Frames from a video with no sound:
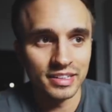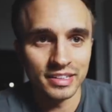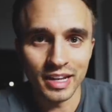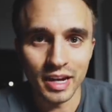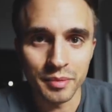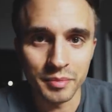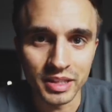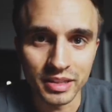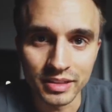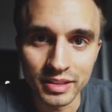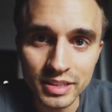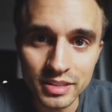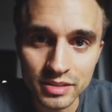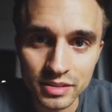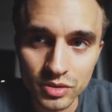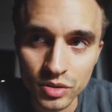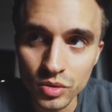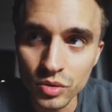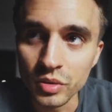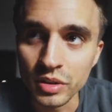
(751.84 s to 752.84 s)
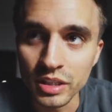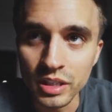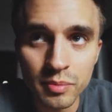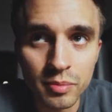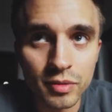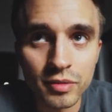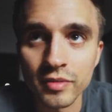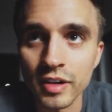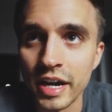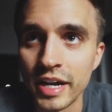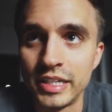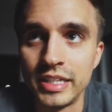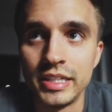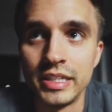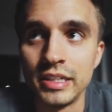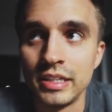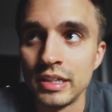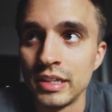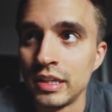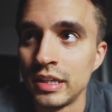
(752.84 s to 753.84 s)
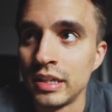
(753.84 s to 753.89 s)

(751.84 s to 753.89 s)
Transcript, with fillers: I mean, this dude, he provided